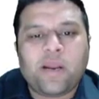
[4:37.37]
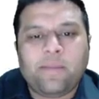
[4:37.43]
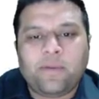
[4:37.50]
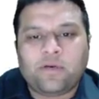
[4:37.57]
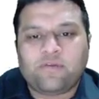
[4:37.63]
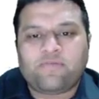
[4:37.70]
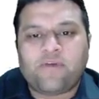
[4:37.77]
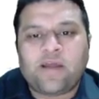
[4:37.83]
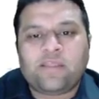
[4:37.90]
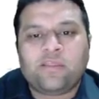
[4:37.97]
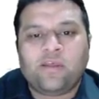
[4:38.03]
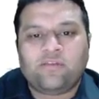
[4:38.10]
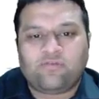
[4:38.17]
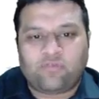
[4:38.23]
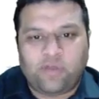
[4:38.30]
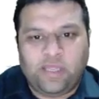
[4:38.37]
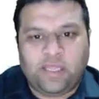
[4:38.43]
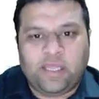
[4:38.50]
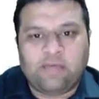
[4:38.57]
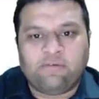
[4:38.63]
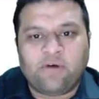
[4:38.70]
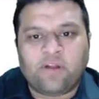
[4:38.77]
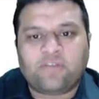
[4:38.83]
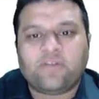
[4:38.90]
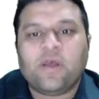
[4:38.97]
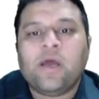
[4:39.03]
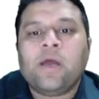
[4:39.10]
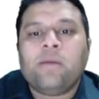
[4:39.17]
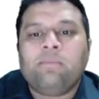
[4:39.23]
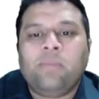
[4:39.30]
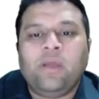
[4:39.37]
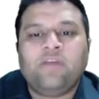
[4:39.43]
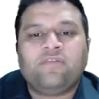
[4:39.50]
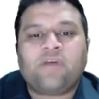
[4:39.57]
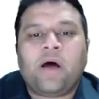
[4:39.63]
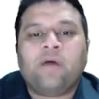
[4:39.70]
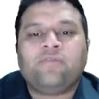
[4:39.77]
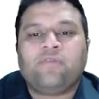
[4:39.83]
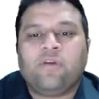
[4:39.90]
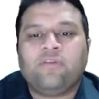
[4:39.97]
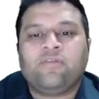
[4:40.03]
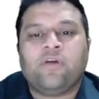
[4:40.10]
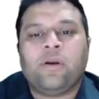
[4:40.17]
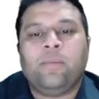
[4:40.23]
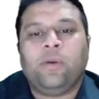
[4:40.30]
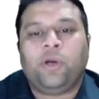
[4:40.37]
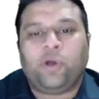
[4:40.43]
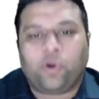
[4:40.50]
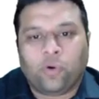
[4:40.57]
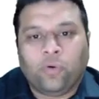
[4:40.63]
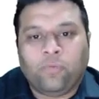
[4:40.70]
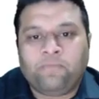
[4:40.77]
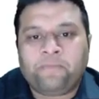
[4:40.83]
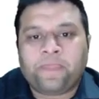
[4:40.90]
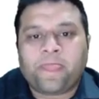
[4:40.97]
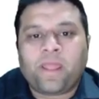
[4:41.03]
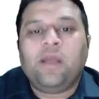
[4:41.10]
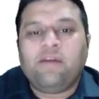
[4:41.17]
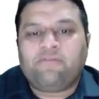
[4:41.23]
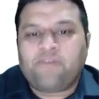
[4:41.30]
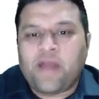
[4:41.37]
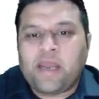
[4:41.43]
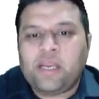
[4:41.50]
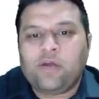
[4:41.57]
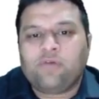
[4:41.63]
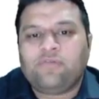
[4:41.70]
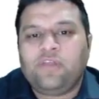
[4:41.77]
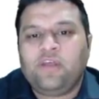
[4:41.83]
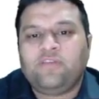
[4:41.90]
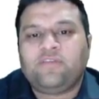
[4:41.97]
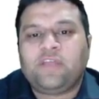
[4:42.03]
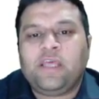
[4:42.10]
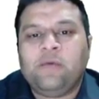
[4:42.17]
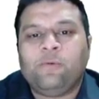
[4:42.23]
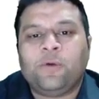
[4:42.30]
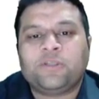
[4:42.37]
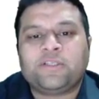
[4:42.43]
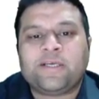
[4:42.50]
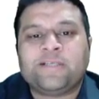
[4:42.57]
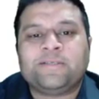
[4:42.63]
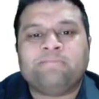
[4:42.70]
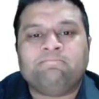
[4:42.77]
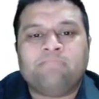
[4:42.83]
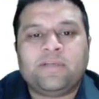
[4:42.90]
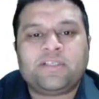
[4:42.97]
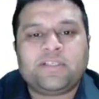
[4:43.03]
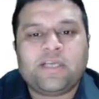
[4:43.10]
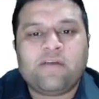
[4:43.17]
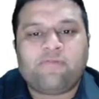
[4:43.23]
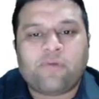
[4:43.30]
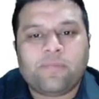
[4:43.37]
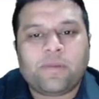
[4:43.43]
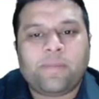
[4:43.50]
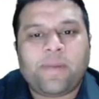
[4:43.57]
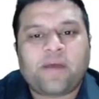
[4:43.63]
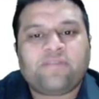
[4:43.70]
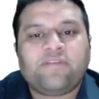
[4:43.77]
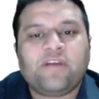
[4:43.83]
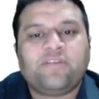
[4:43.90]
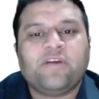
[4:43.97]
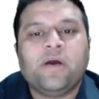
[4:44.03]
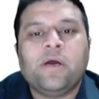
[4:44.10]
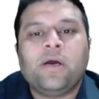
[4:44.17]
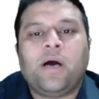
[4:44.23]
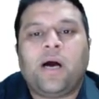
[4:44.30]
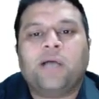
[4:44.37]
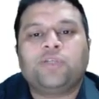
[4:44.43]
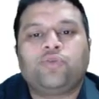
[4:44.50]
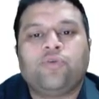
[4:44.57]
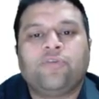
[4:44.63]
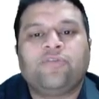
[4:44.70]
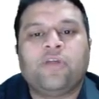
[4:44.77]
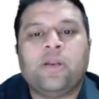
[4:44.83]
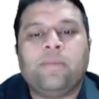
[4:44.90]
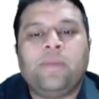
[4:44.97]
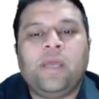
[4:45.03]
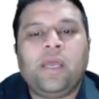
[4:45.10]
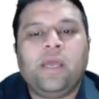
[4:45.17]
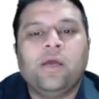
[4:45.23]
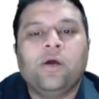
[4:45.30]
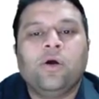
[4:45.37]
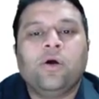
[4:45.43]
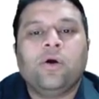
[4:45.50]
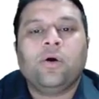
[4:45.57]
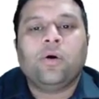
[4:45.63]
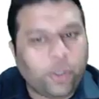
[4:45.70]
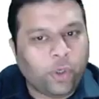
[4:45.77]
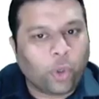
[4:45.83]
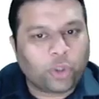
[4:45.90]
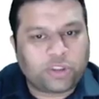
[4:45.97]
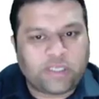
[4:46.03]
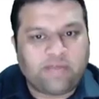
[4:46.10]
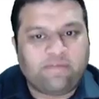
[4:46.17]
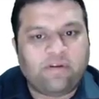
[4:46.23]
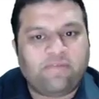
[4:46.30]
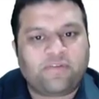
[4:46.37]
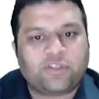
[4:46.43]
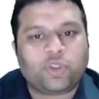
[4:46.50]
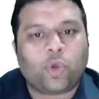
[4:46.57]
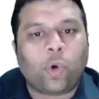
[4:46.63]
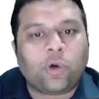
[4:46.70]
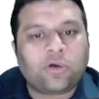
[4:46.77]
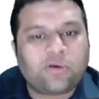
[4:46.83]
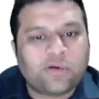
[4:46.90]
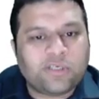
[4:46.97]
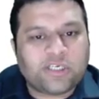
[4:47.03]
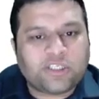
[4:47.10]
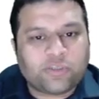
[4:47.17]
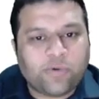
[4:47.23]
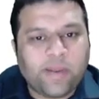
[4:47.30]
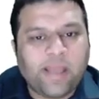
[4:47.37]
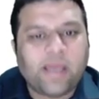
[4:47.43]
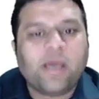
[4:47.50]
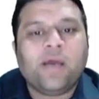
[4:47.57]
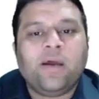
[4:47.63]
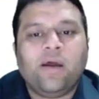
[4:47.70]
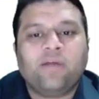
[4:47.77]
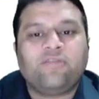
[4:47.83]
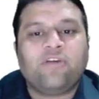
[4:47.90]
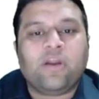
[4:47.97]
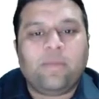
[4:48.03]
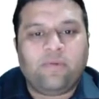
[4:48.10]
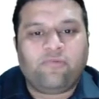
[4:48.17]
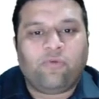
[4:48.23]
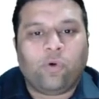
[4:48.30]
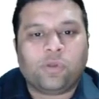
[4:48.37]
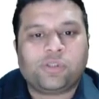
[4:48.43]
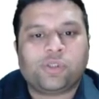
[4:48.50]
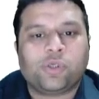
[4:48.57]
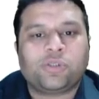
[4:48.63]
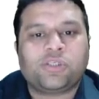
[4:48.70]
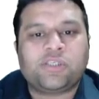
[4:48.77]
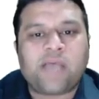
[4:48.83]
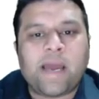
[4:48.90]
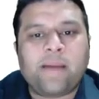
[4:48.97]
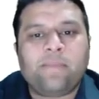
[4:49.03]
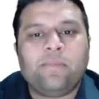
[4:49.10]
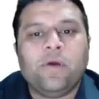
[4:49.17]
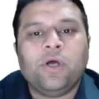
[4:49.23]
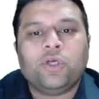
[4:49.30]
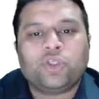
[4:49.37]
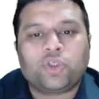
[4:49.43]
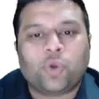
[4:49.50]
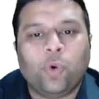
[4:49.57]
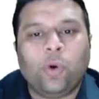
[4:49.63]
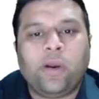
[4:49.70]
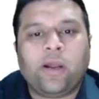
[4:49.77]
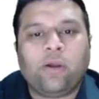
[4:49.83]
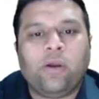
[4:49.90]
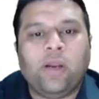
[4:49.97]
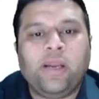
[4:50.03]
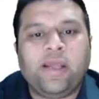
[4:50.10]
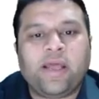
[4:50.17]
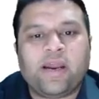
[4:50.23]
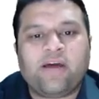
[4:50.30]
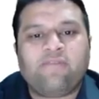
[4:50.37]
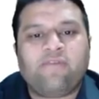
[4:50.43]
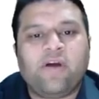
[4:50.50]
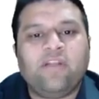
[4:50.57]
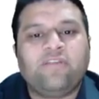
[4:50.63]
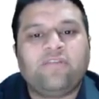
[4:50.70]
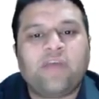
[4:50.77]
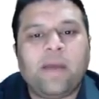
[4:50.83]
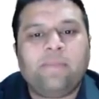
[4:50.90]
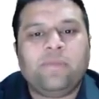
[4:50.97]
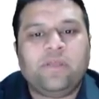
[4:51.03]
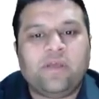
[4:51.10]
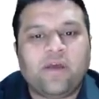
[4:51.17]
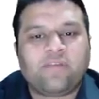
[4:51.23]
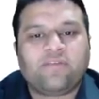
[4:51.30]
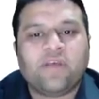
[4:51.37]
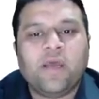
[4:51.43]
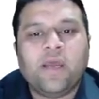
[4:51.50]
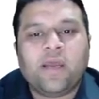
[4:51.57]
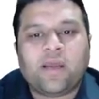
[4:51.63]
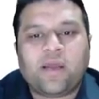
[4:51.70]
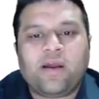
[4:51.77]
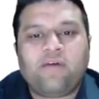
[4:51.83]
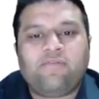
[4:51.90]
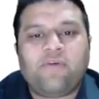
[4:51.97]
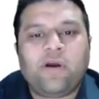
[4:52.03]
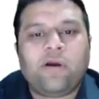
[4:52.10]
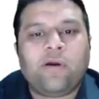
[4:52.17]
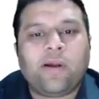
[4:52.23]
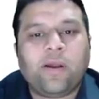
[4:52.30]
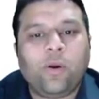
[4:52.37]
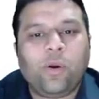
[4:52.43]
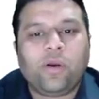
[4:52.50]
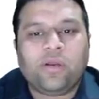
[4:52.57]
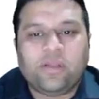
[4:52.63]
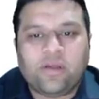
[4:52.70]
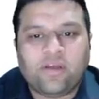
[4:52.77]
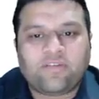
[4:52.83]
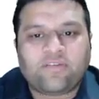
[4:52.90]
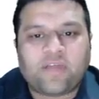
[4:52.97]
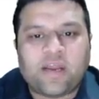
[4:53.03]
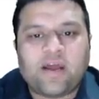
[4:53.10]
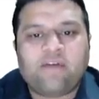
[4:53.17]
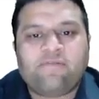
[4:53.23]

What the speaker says: we are able to find these 3 keywords, means answer is going to be true. If any of these keywords is missing from the passage, answer is going to be not given. If it's contradictory, it's going to be false. So Sam, school regularly. Can I find Sam? Yes. Can I find regular? Yes. Can